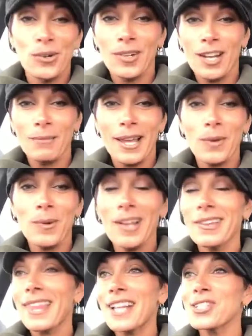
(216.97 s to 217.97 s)
And I'm like,
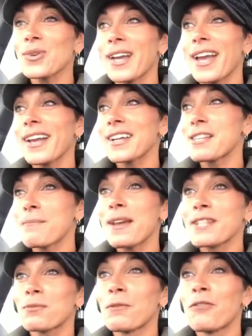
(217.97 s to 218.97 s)
well, that's okay because it
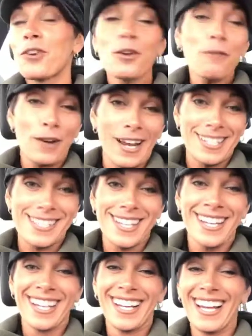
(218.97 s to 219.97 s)
makes room for new friends.